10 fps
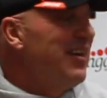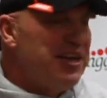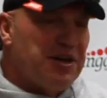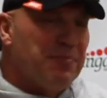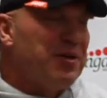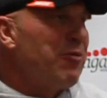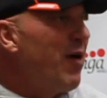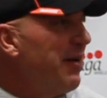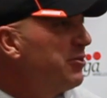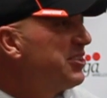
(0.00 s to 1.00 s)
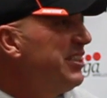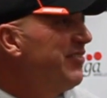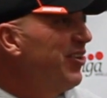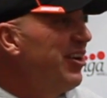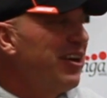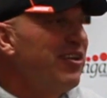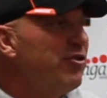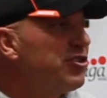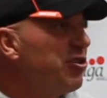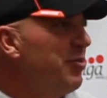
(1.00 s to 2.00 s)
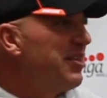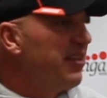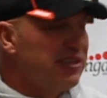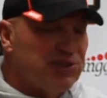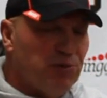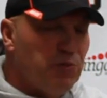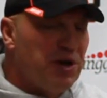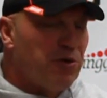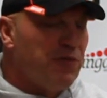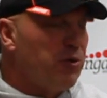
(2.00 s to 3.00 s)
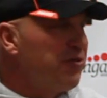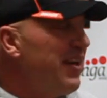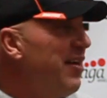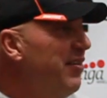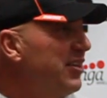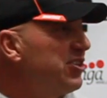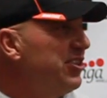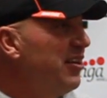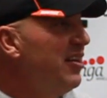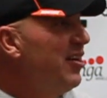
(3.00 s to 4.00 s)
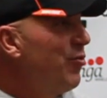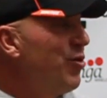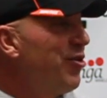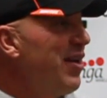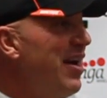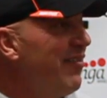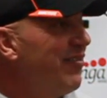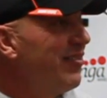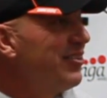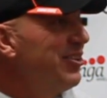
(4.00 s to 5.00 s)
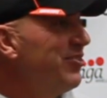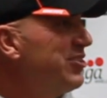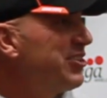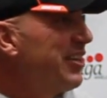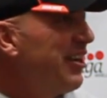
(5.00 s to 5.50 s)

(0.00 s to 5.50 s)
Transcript: He can play wide receiver. He can do so many things. So when we go to fourth down next year, we don't have, you know, just a